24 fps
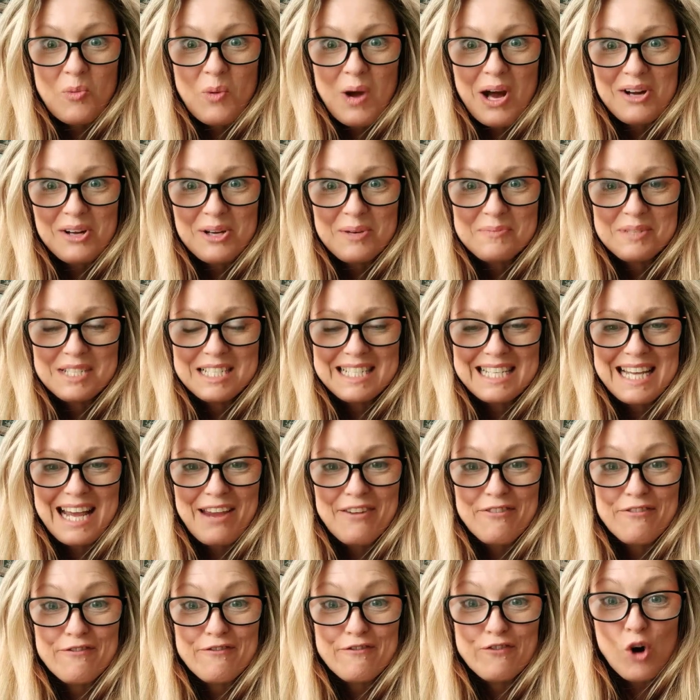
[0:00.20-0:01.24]
Welcome to
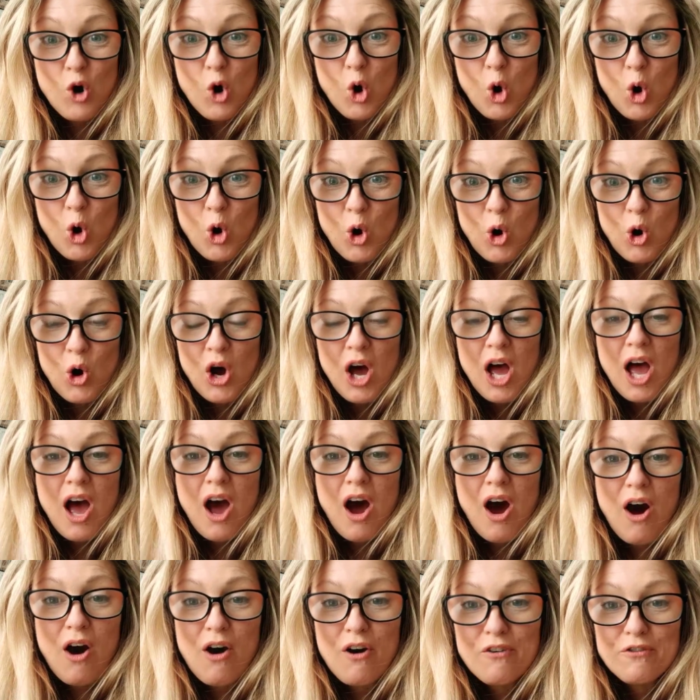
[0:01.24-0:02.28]
day four
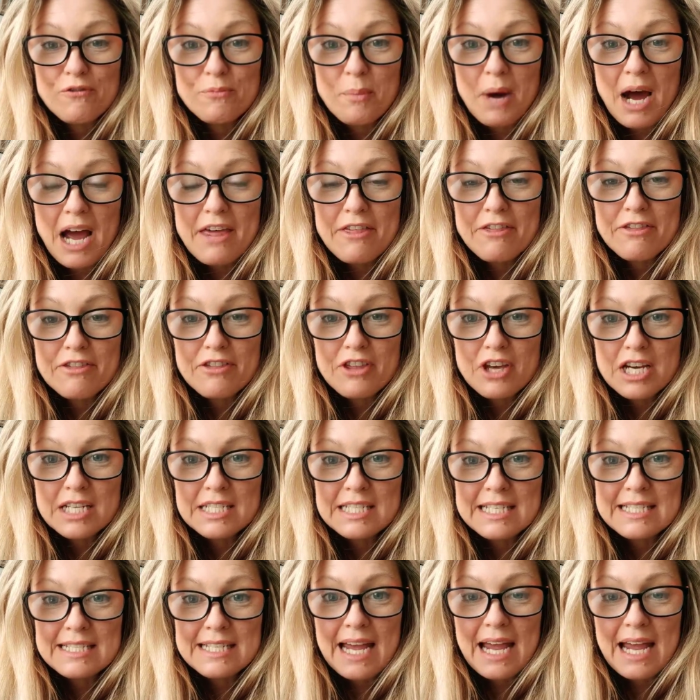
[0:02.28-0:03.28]
of my 30